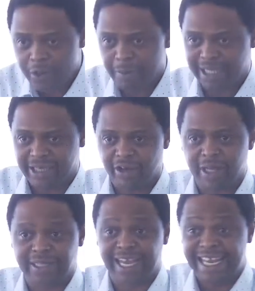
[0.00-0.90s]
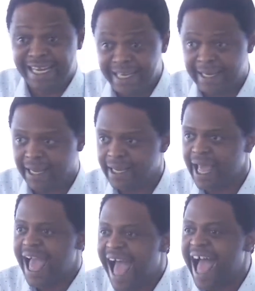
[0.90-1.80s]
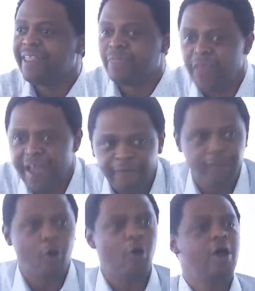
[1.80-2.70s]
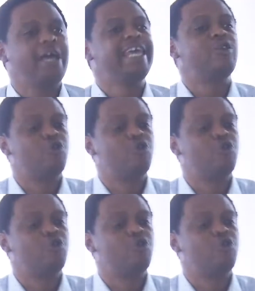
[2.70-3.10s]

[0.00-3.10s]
the materials that he needed, and therefore he